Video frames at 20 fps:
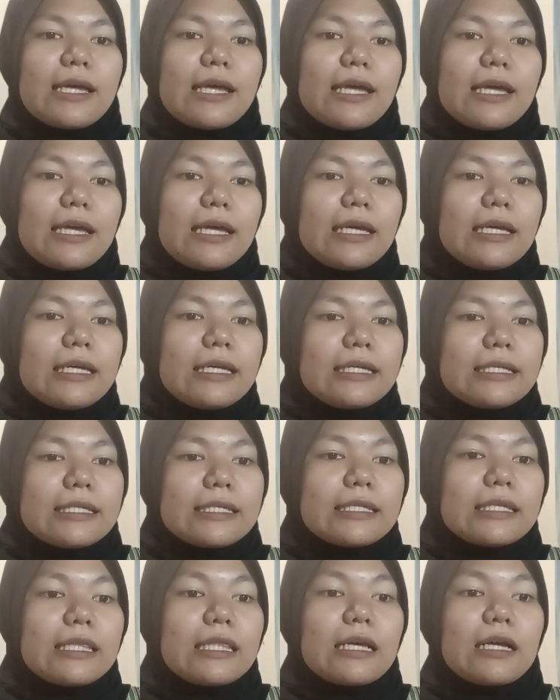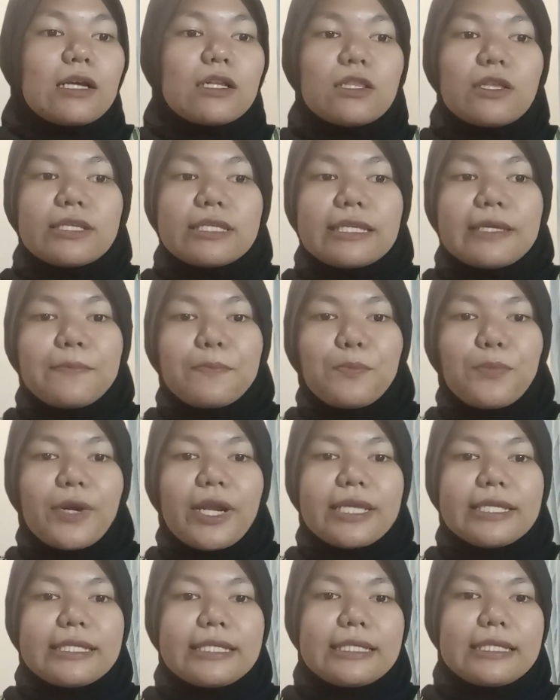as the closing
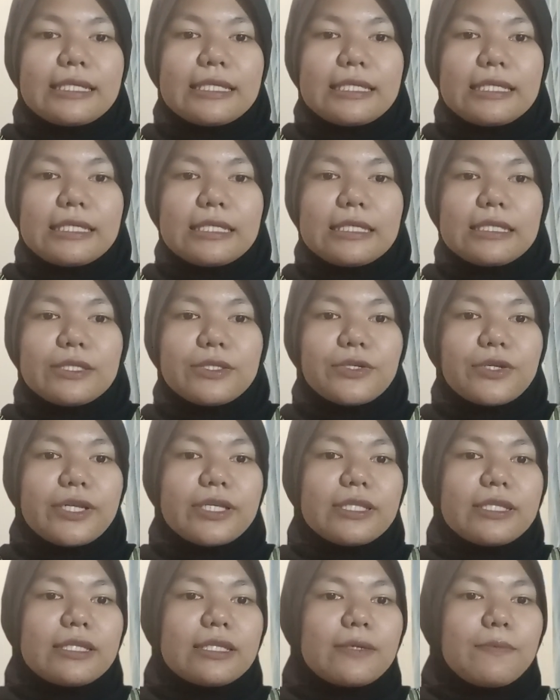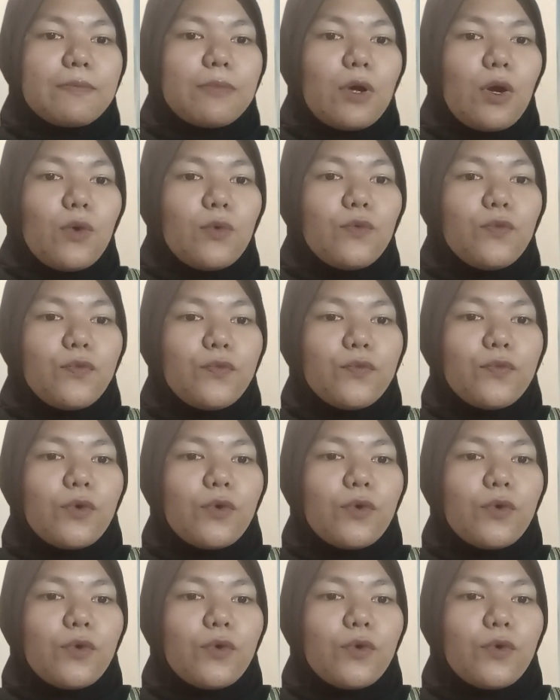price C trades above